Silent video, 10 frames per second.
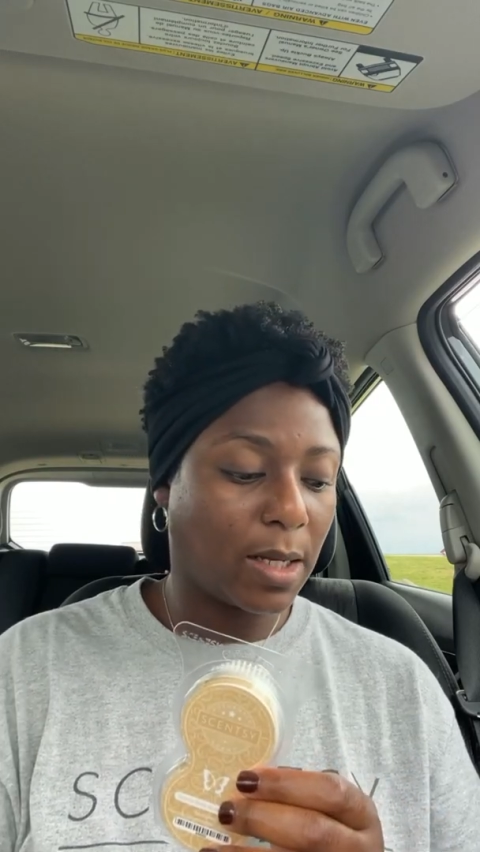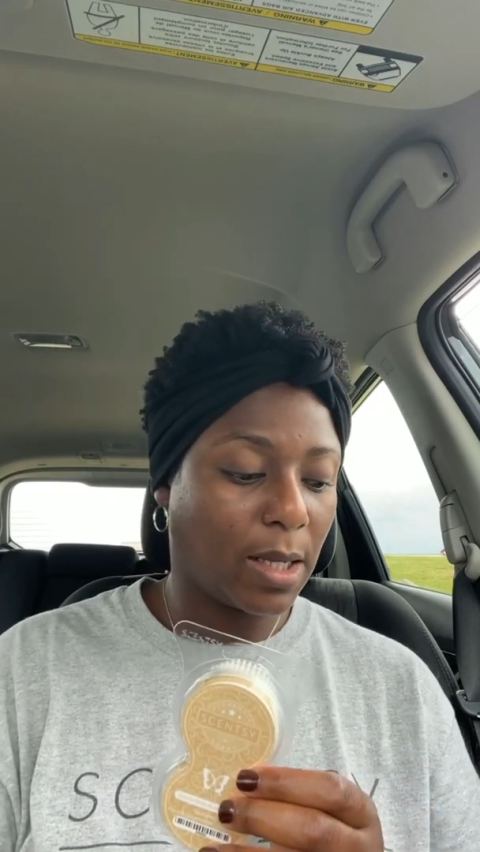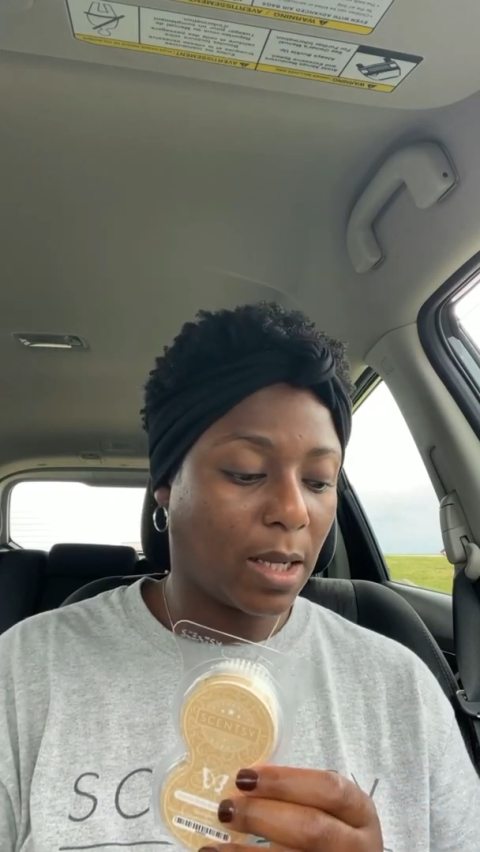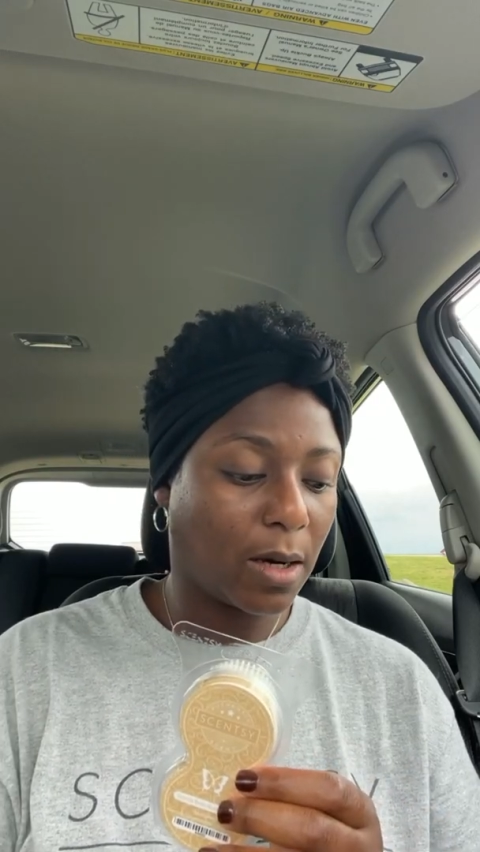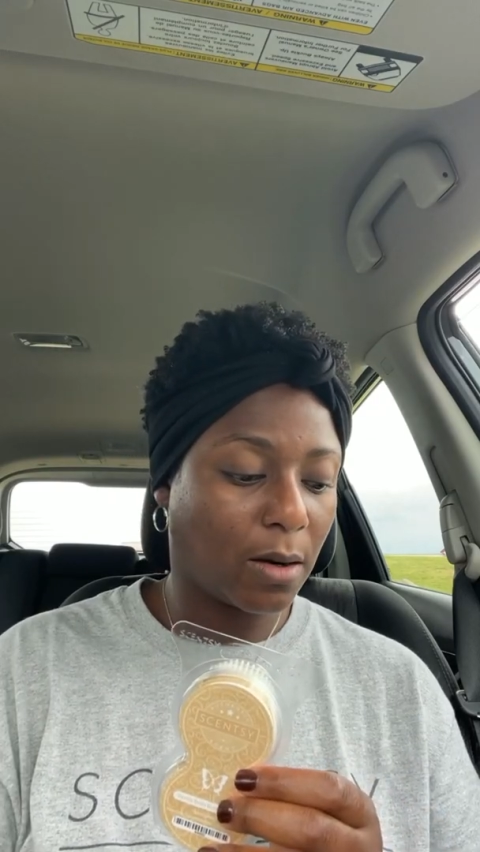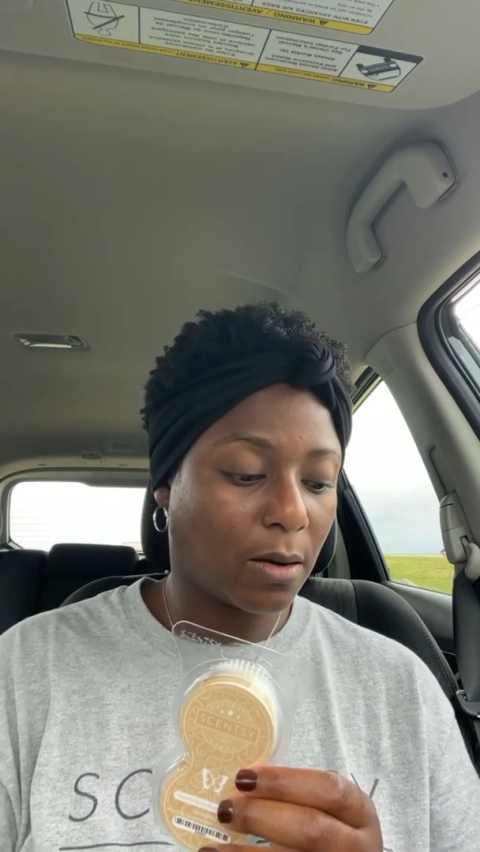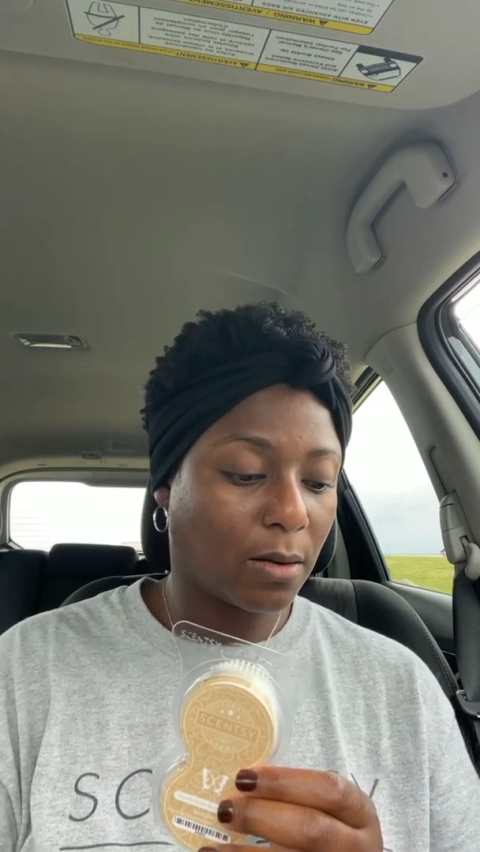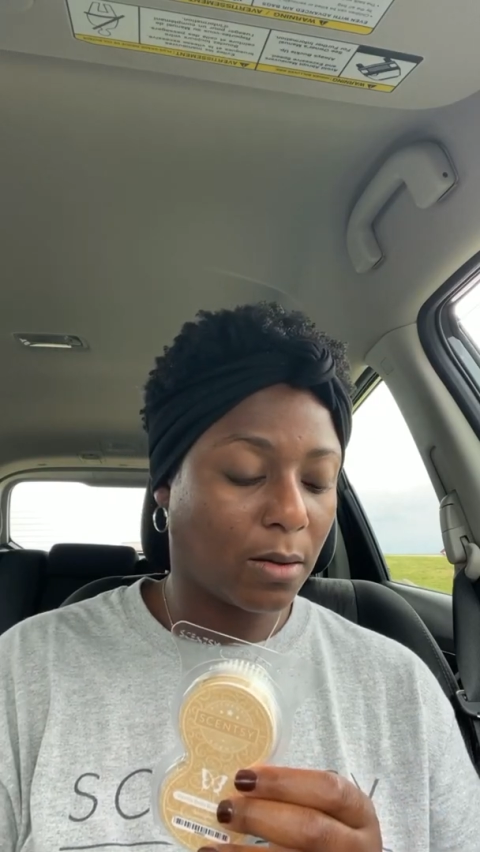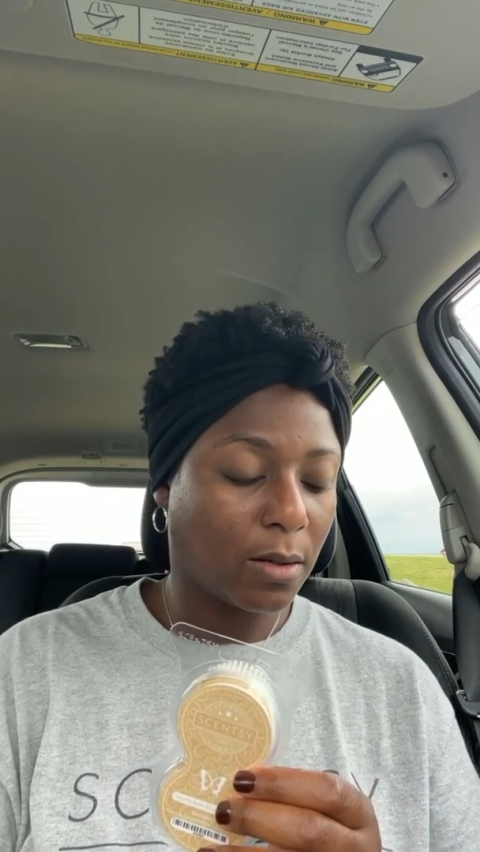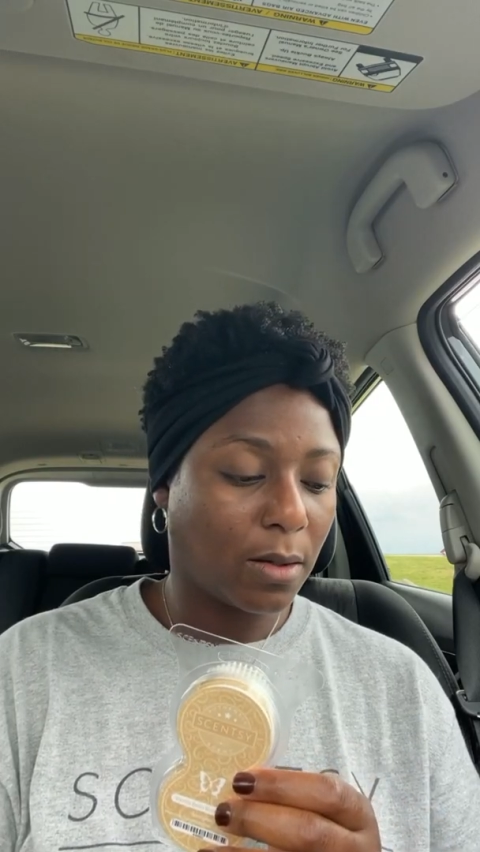here,
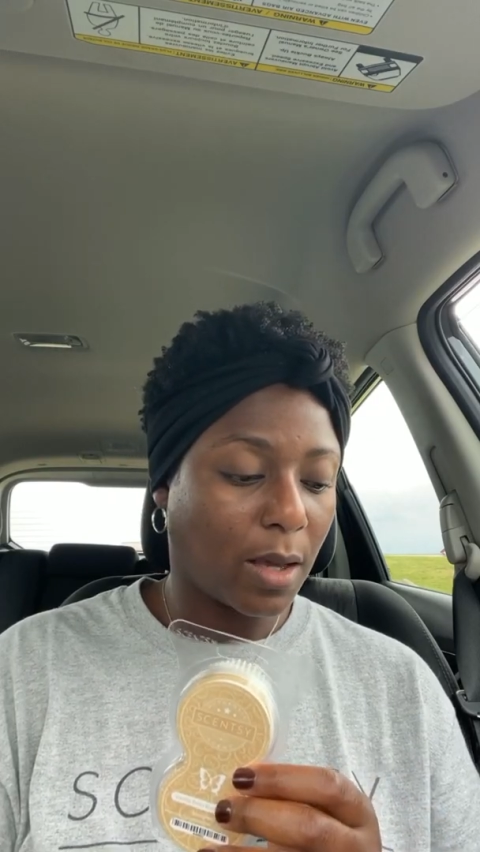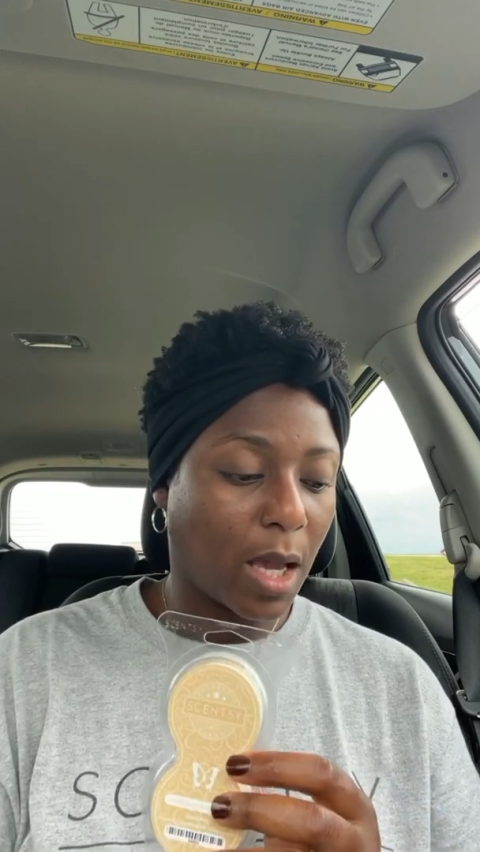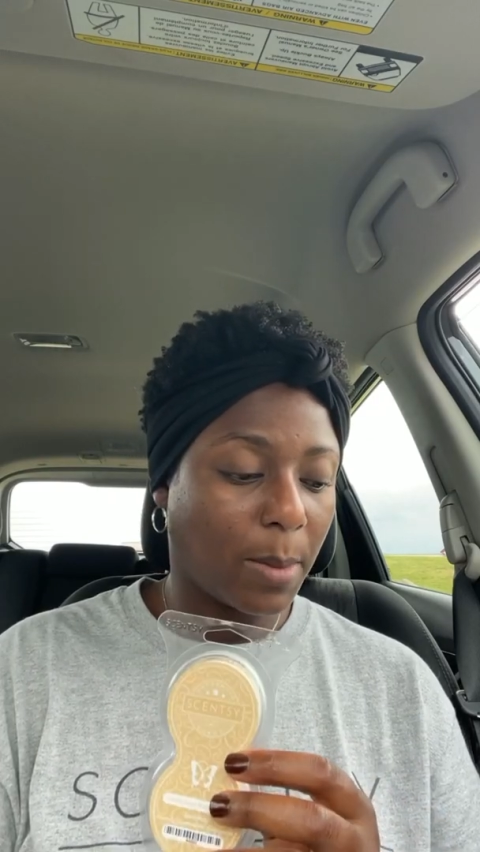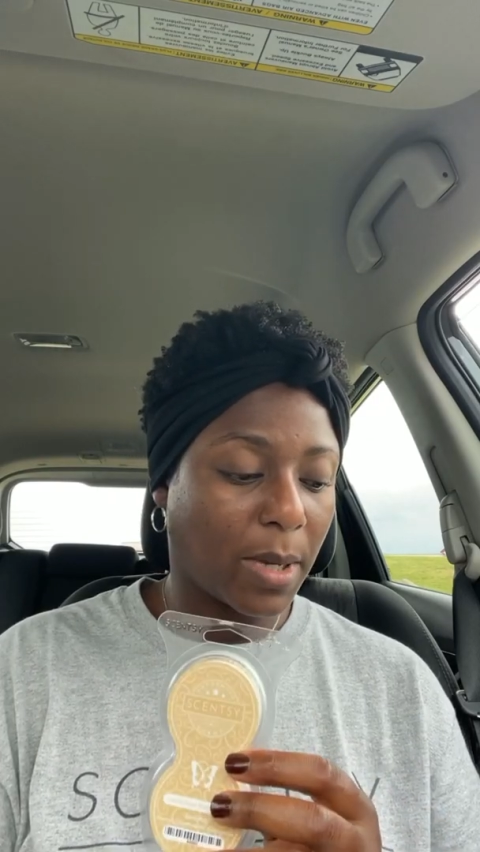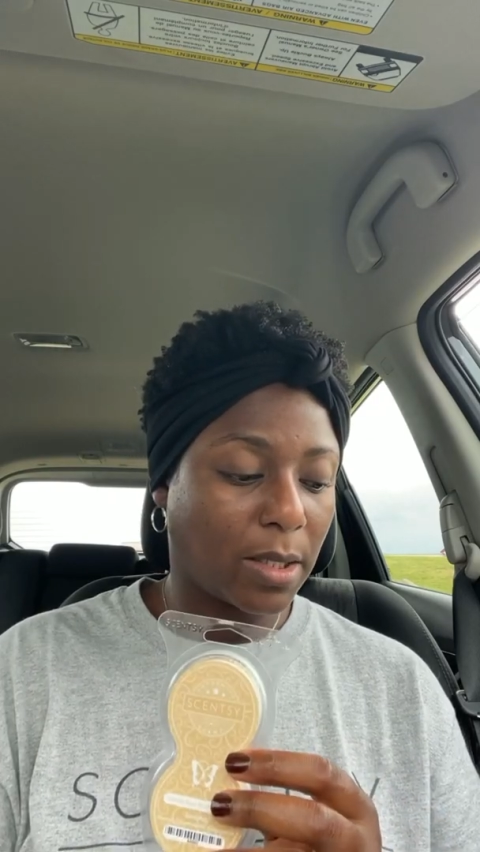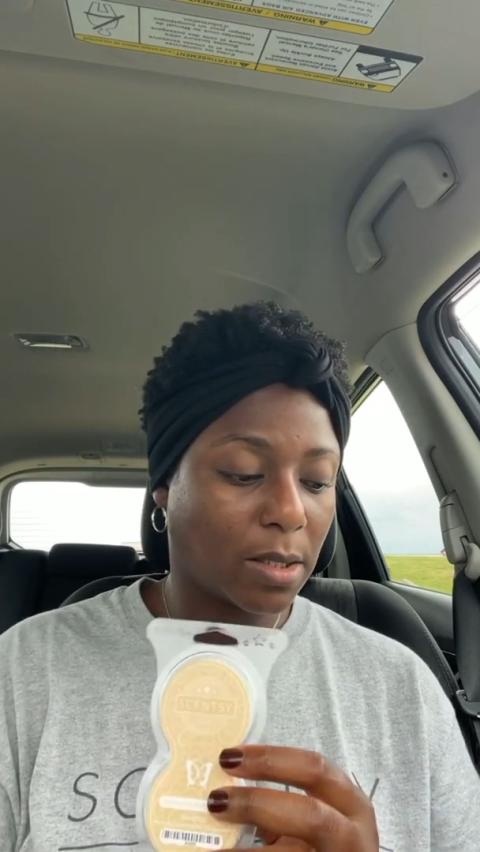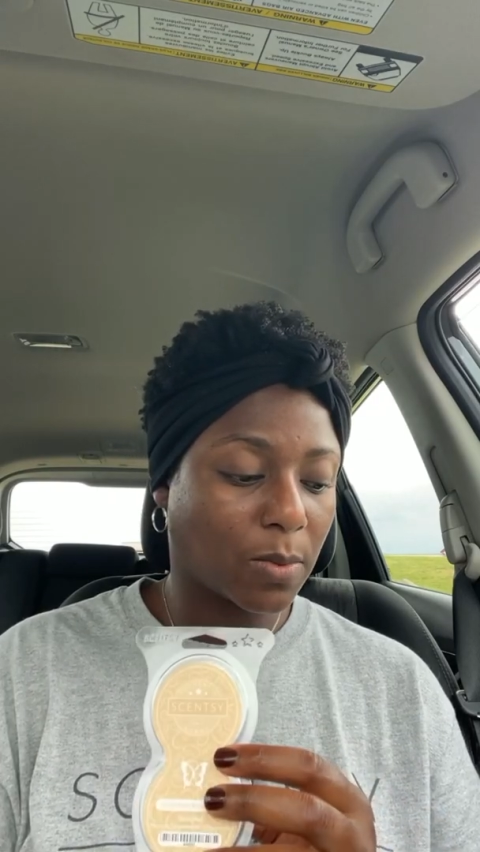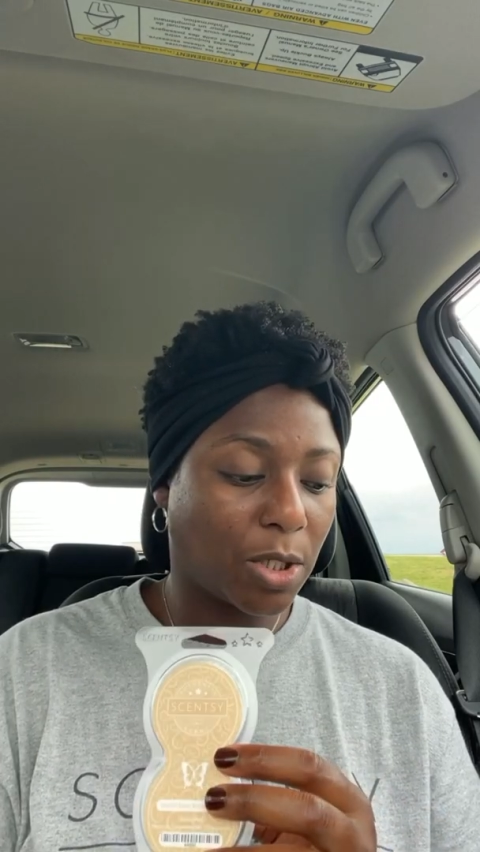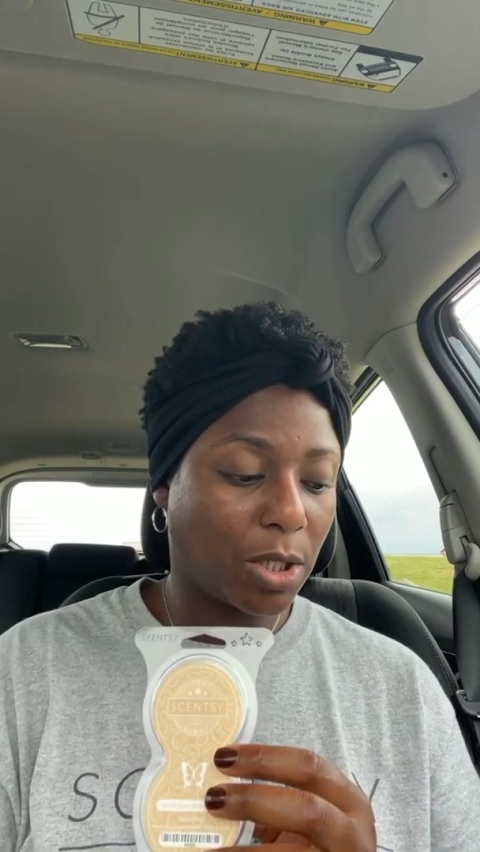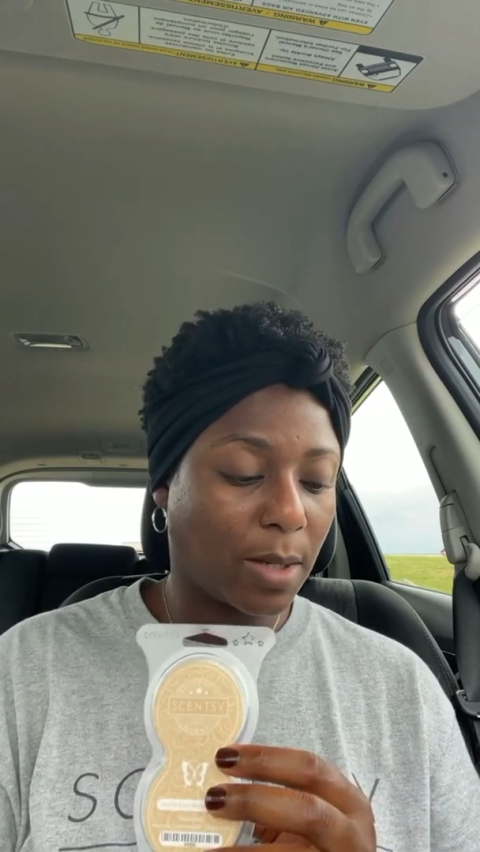I might
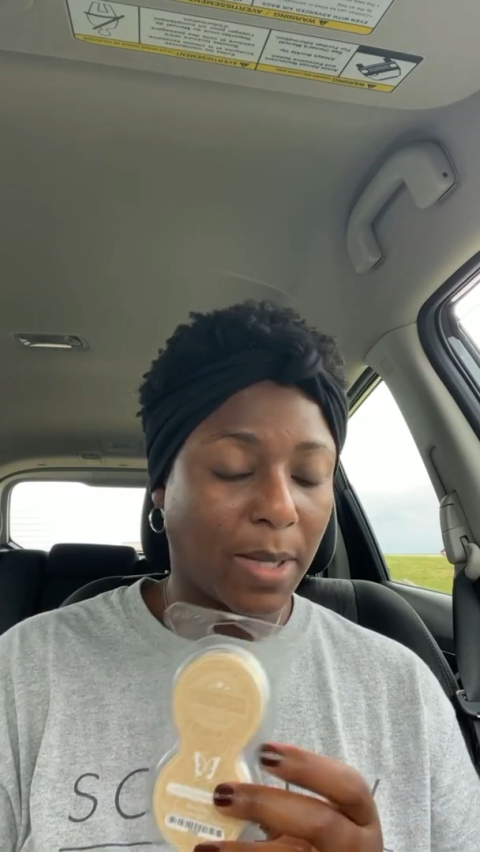switch it.